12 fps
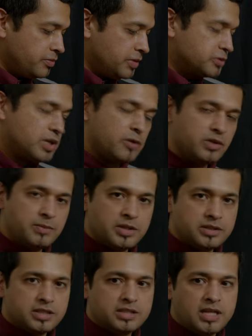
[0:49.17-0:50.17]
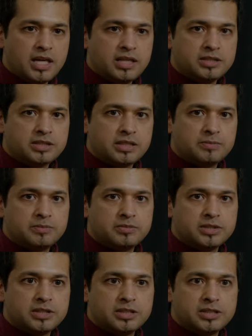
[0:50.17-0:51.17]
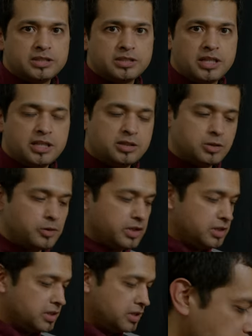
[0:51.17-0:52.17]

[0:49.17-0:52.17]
There's not really much to say, except let's just get into it.